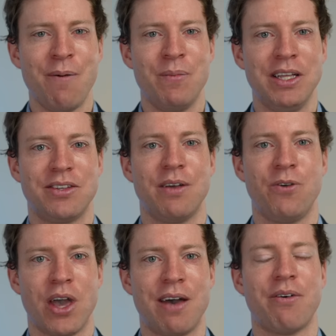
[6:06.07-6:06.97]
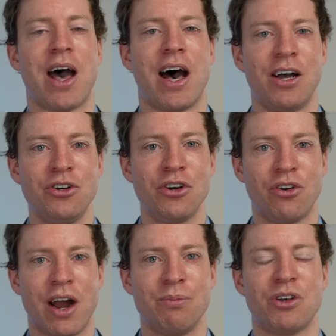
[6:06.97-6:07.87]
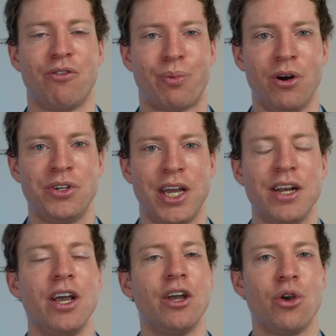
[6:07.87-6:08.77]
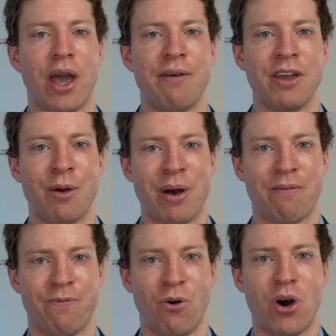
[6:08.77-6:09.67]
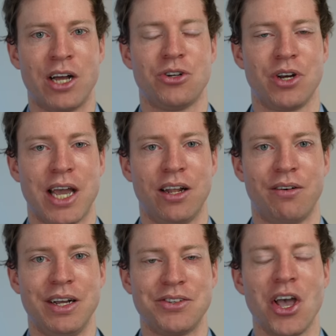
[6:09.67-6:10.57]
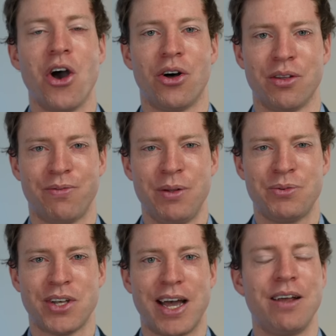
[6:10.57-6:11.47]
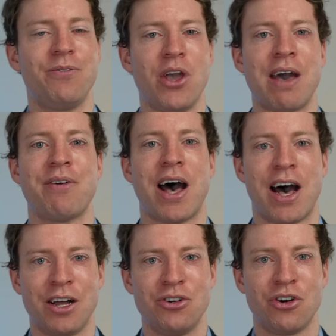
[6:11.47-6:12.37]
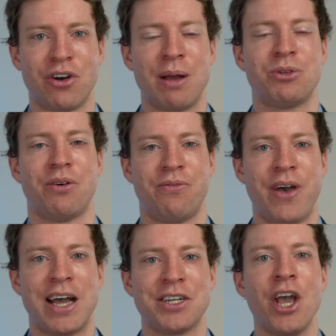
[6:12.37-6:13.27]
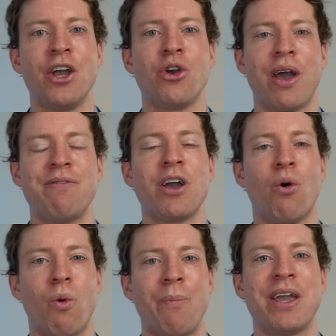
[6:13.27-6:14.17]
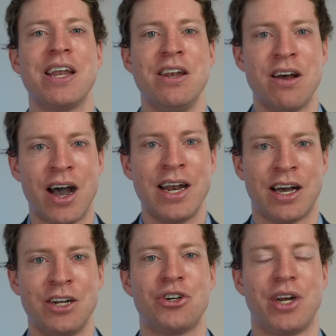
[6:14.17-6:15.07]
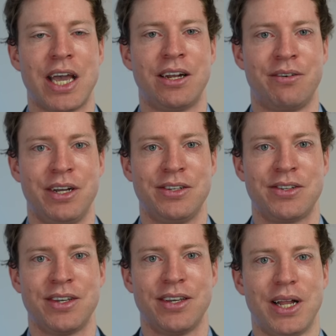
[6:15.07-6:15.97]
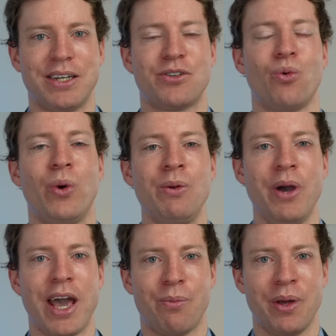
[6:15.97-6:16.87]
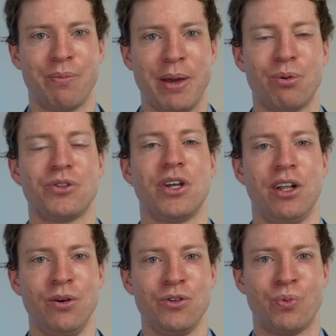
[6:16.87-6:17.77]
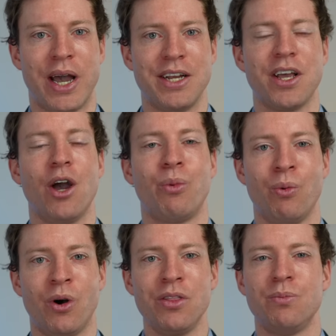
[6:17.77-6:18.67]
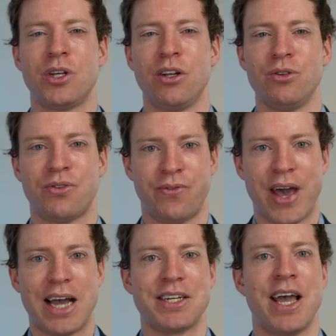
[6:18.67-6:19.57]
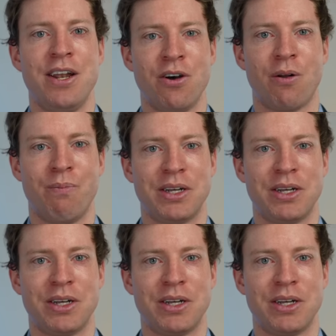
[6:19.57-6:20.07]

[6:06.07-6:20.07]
That means if you have 100 grams of protein, you're having about 400 calories. On the flip side, if you have 100 grams of fat, you're having a whopping 900 calories. Plus, when we're helping people to lose weight, we want them to lose fat and not